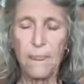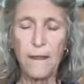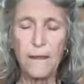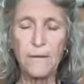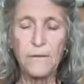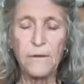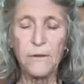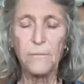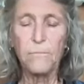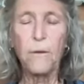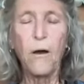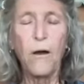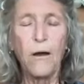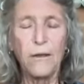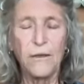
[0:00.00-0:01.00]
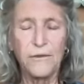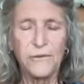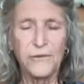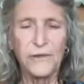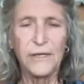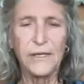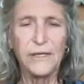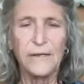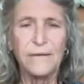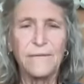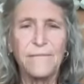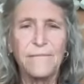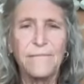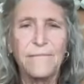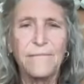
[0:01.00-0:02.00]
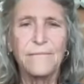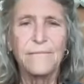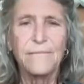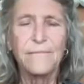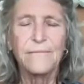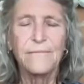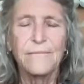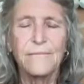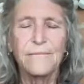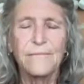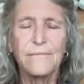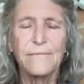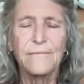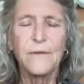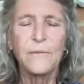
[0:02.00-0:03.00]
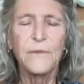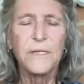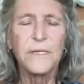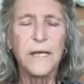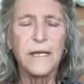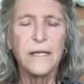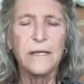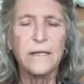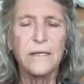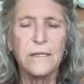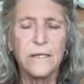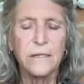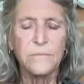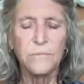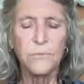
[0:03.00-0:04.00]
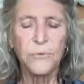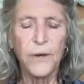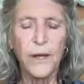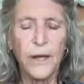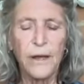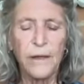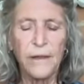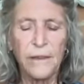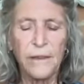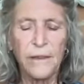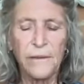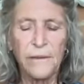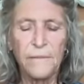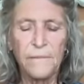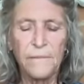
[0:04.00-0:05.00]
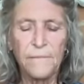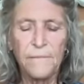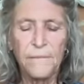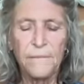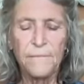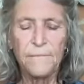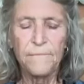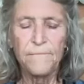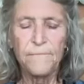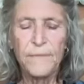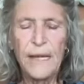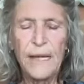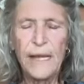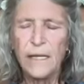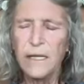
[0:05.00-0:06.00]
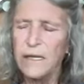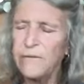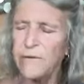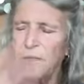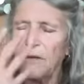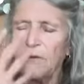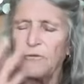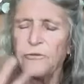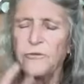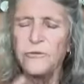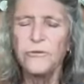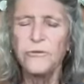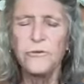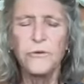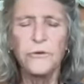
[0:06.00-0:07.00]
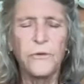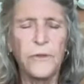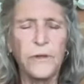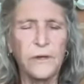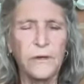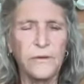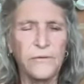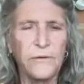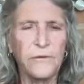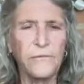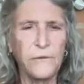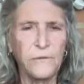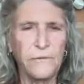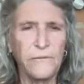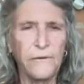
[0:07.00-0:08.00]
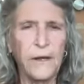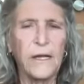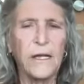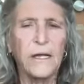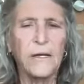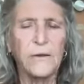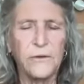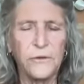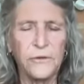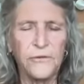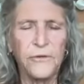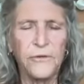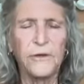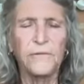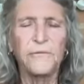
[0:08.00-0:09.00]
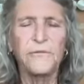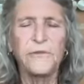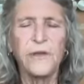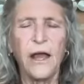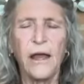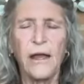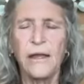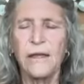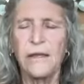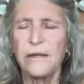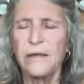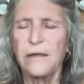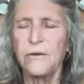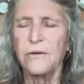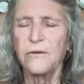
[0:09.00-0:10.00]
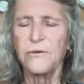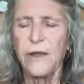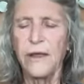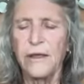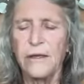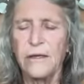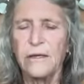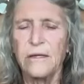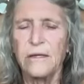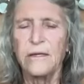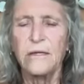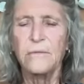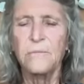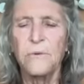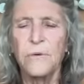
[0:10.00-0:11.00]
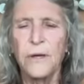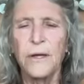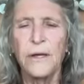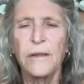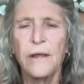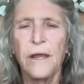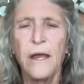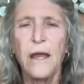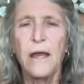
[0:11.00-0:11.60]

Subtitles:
And pausing, be taking a deep breath. And even as you do this, if you find yourself sighing or taking a deep breath,